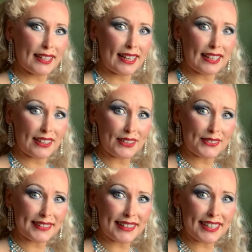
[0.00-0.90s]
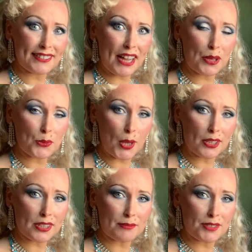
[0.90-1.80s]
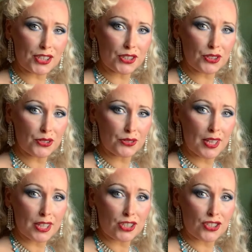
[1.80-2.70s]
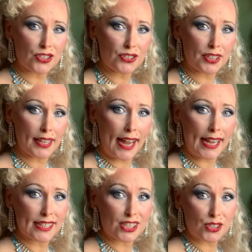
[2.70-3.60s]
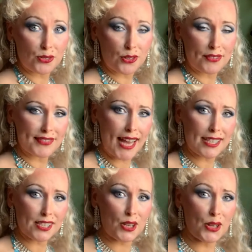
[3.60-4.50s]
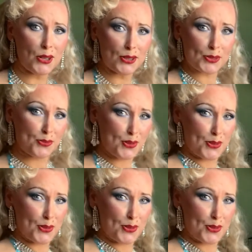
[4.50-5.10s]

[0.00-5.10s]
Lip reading: Hello there and welcome to Sugar Kane's Tour of Tassels.